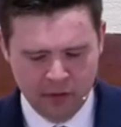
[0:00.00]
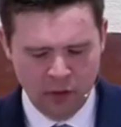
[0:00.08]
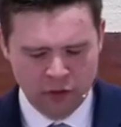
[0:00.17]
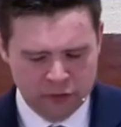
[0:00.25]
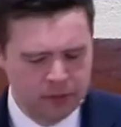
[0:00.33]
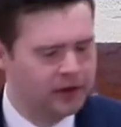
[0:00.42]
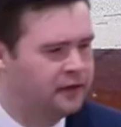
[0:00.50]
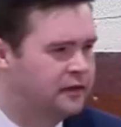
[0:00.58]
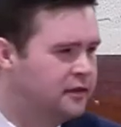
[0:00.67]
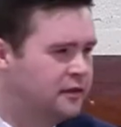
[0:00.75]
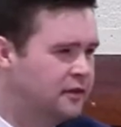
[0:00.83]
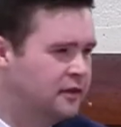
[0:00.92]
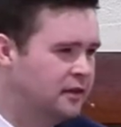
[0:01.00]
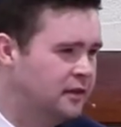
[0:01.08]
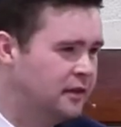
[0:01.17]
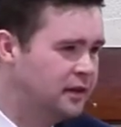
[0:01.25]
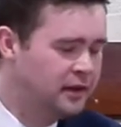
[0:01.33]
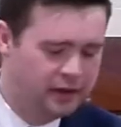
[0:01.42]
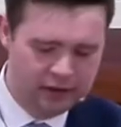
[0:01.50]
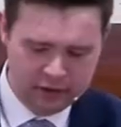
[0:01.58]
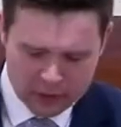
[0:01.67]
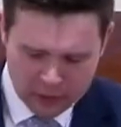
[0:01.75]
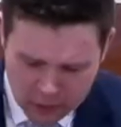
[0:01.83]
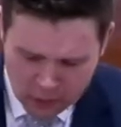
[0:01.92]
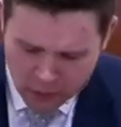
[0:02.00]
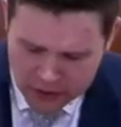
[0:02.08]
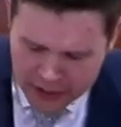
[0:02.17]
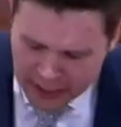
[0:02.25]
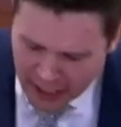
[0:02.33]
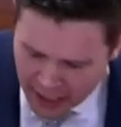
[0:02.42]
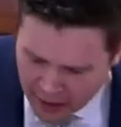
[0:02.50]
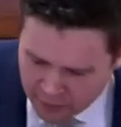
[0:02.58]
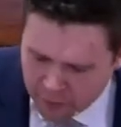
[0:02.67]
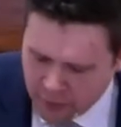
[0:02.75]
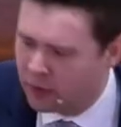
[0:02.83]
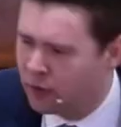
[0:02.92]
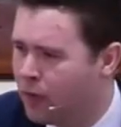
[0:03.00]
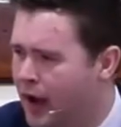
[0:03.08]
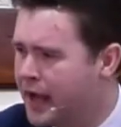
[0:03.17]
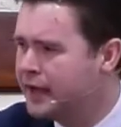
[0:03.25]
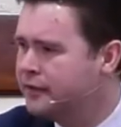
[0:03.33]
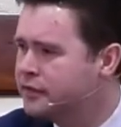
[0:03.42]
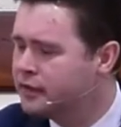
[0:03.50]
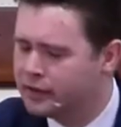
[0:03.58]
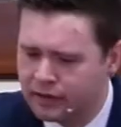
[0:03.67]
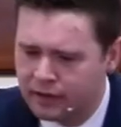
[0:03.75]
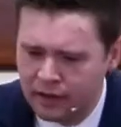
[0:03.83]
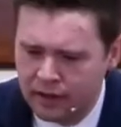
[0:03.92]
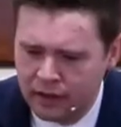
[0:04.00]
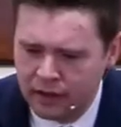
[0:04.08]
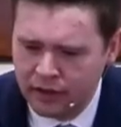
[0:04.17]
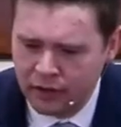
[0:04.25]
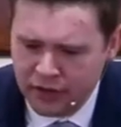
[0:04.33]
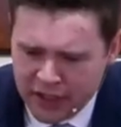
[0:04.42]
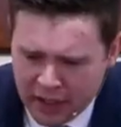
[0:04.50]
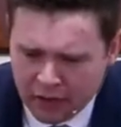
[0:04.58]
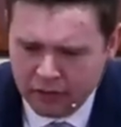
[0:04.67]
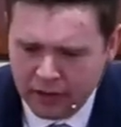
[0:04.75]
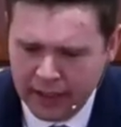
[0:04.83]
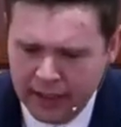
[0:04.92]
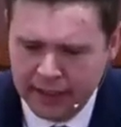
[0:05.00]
Husbands, do you do all you can for your wives and your children?